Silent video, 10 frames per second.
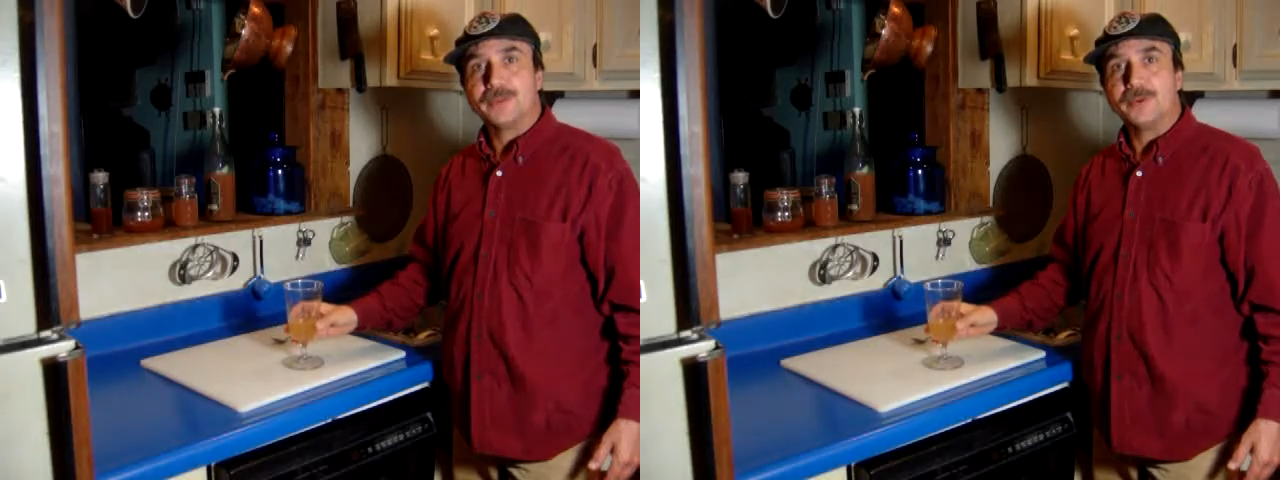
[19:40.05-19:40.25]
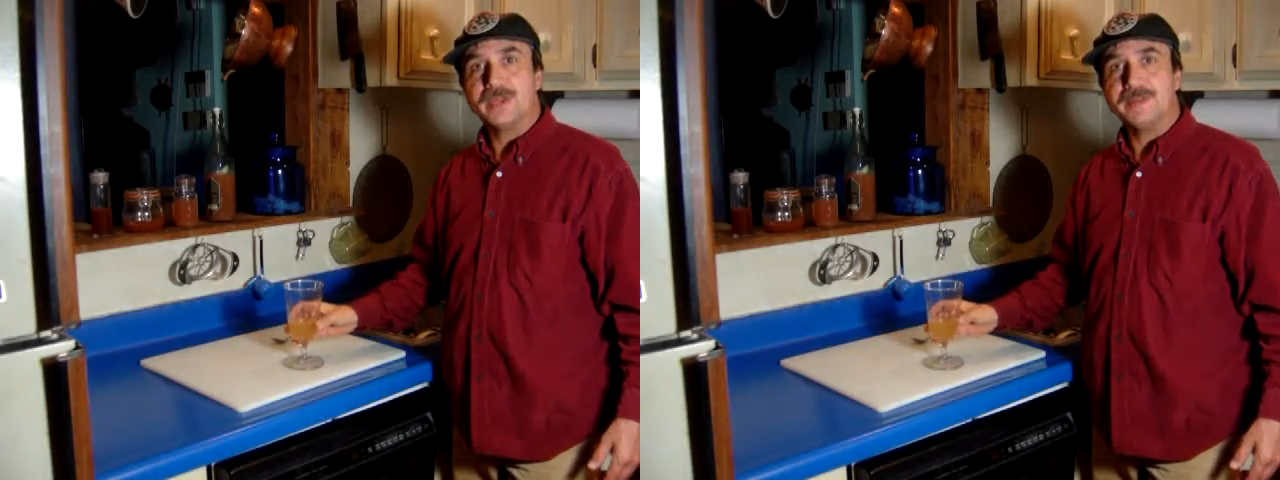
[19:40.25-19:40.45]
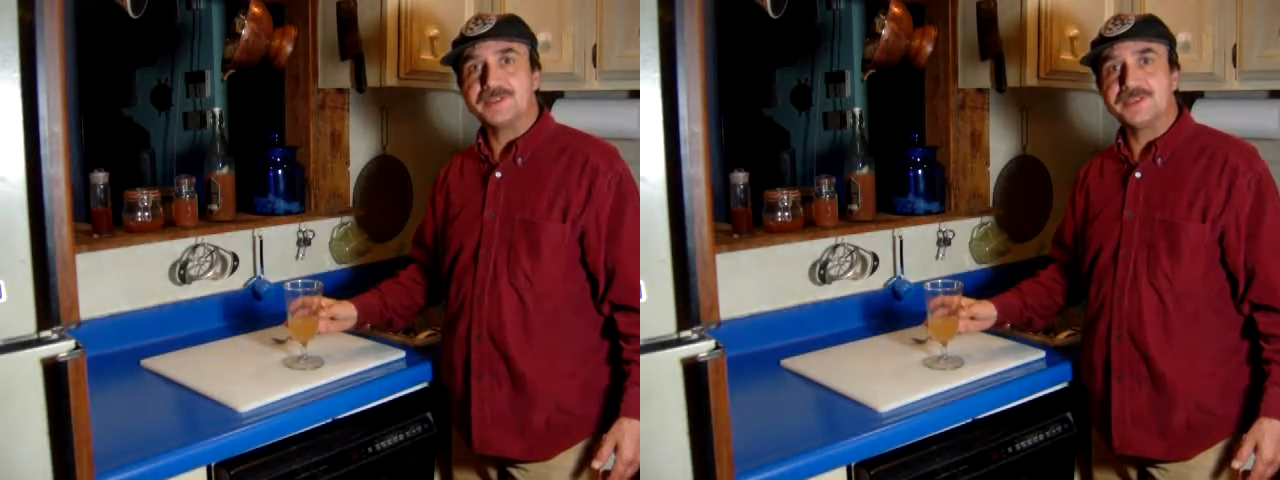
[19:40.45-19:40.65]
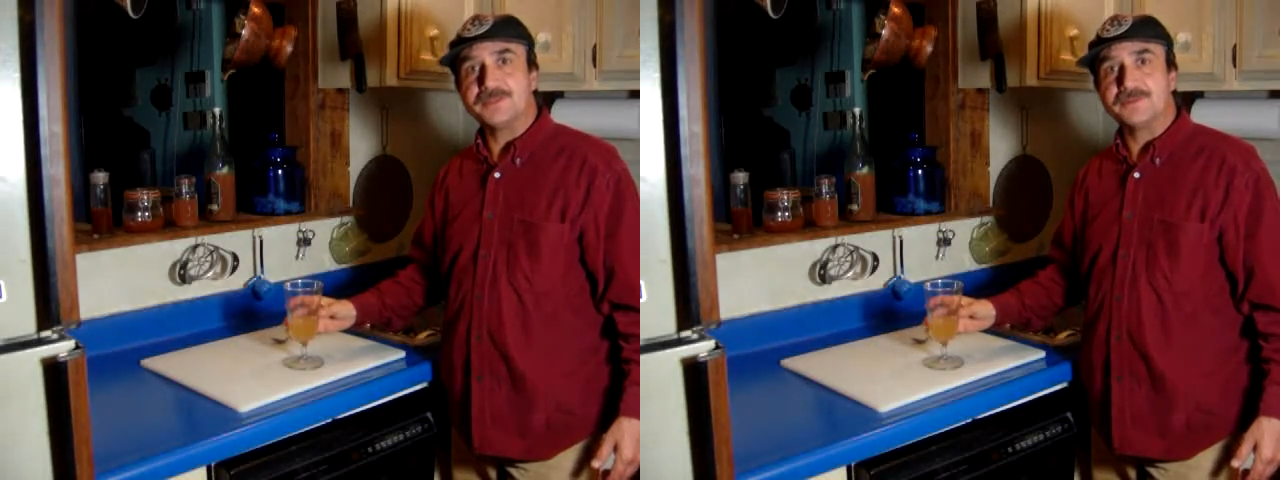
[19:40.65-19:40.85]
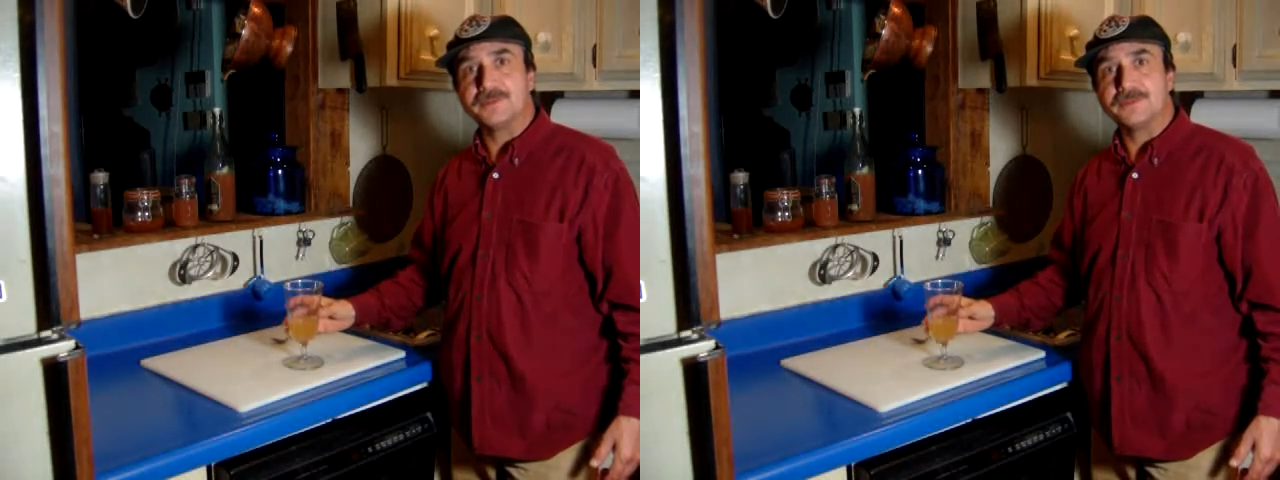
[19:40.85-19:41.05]
Okay, that's
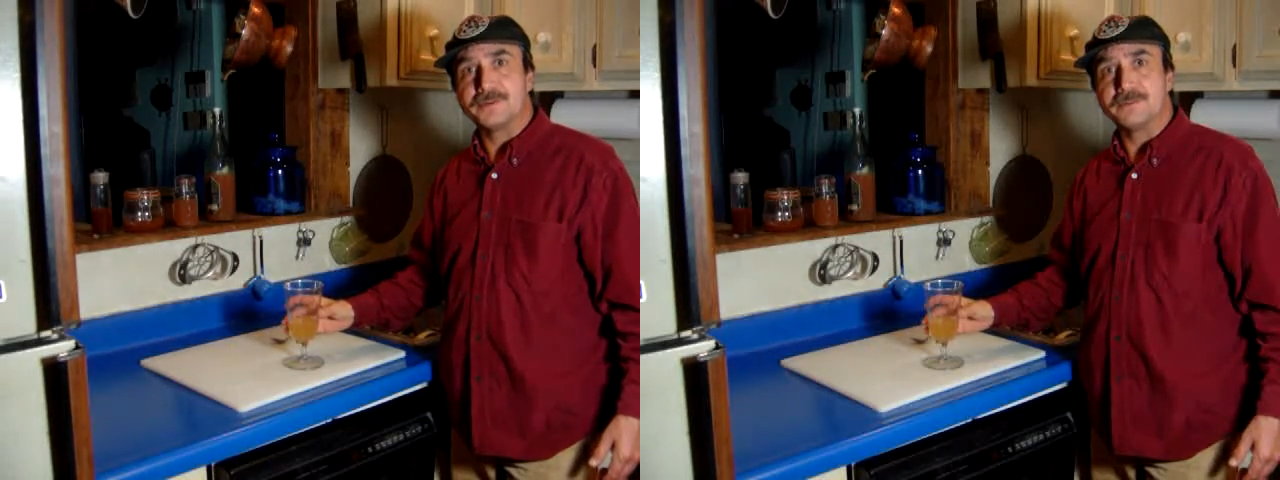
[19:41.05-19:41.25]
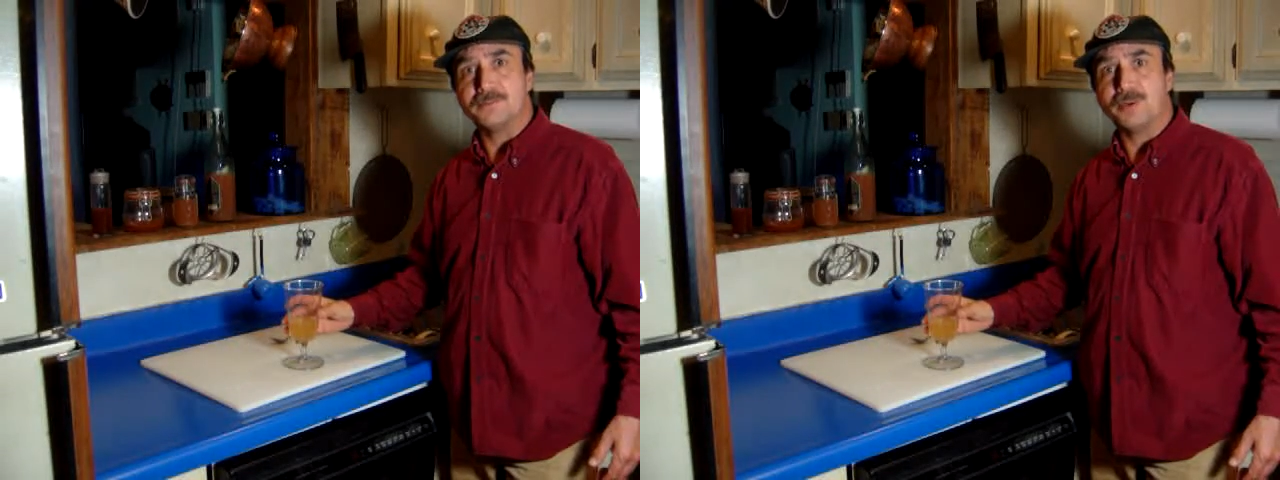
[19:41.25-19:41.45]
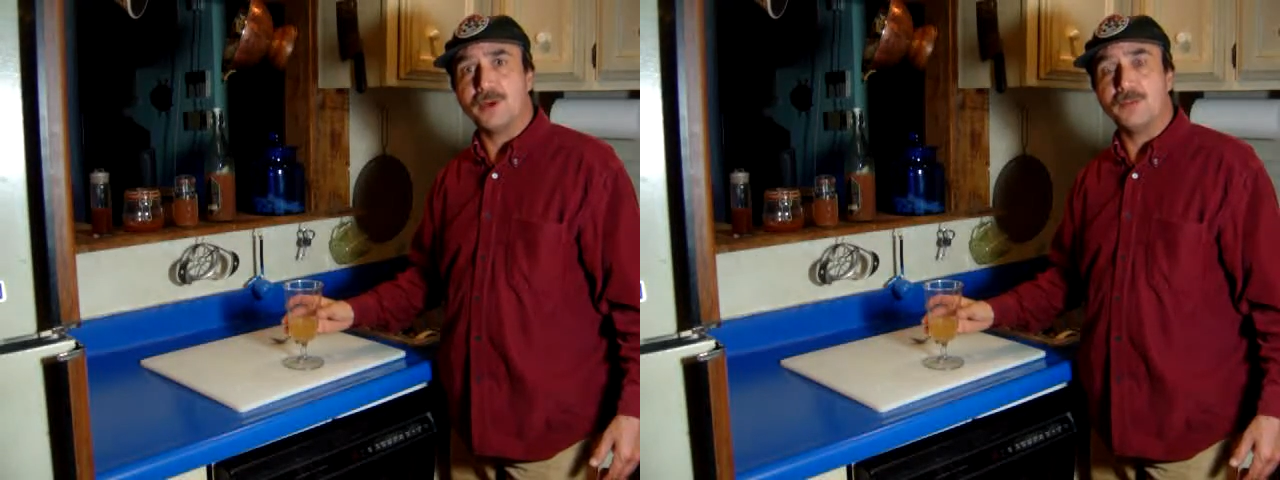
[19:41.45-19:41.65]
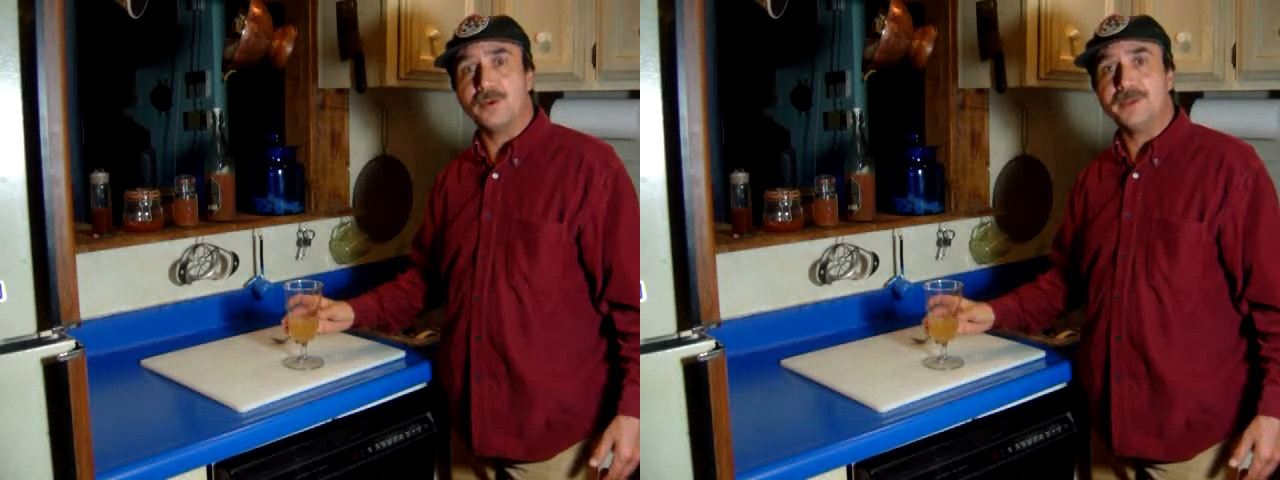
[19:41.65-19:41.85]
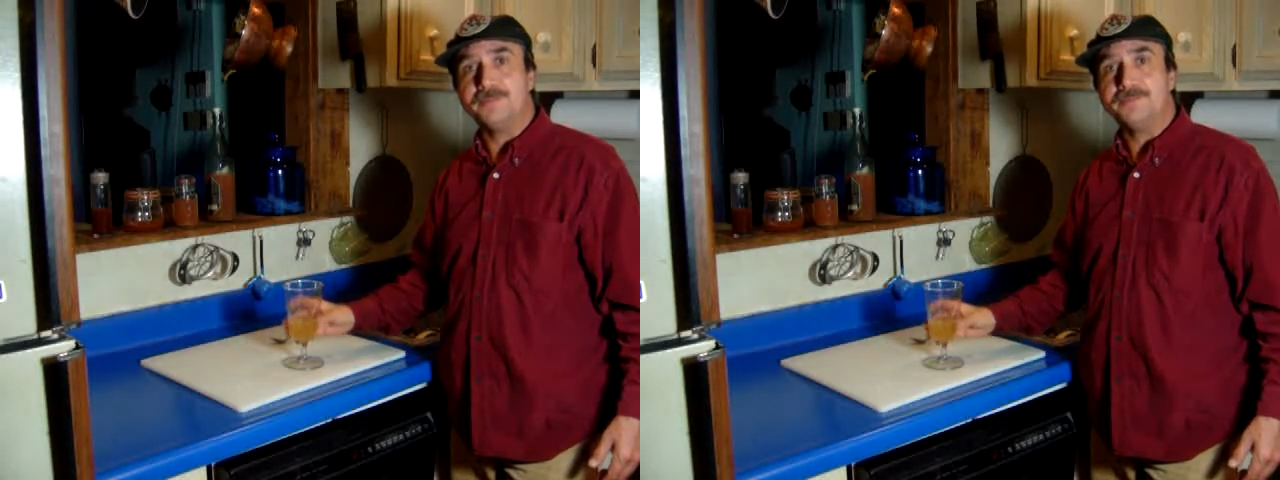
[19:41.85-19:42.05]
it for part
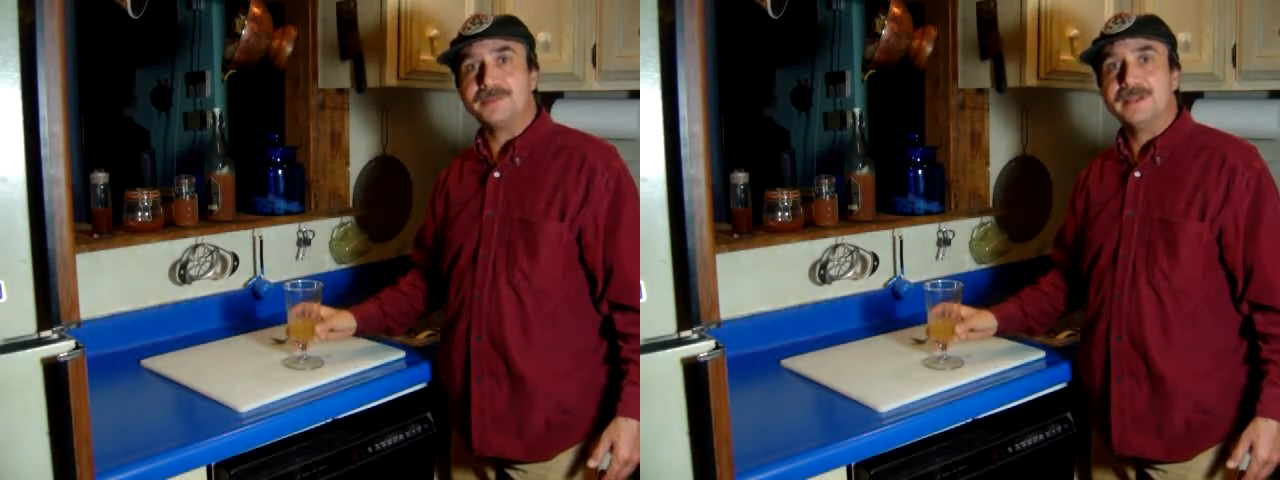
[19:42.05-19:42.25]
1.